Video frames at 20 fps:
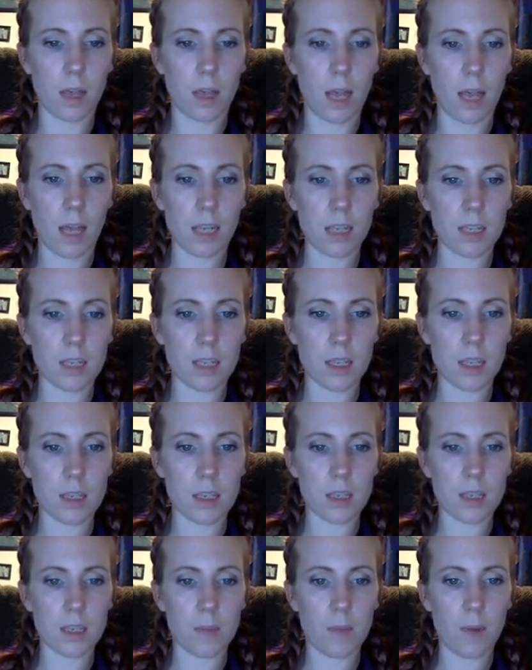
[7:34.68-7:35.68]
I can see
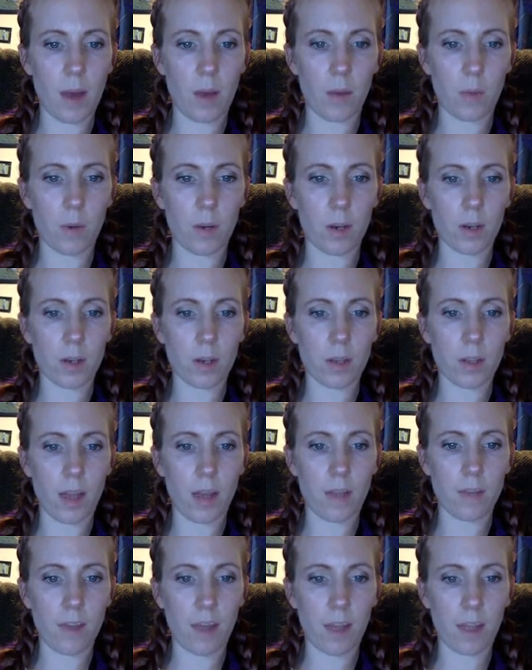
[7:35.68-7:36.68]
this is about where
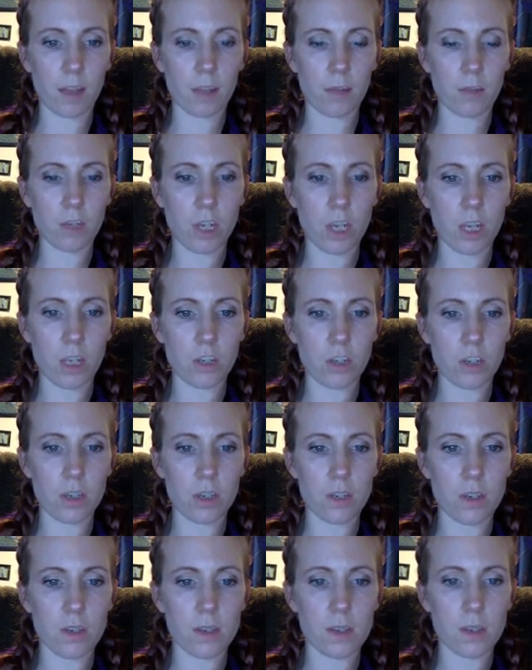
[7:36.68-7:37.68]
that value
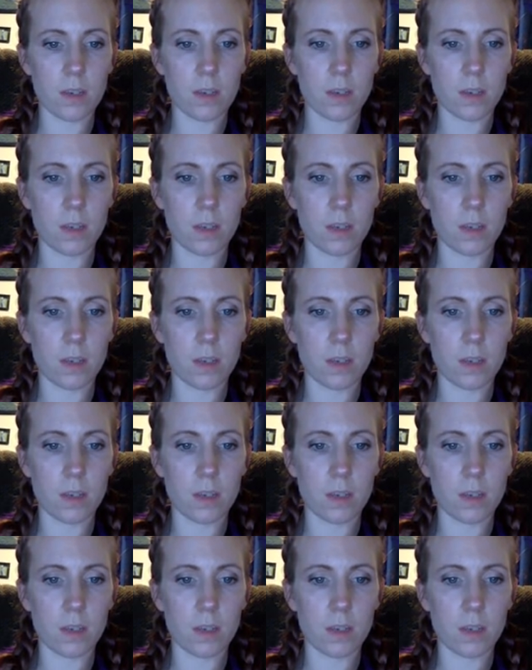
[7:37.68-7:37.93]
changes.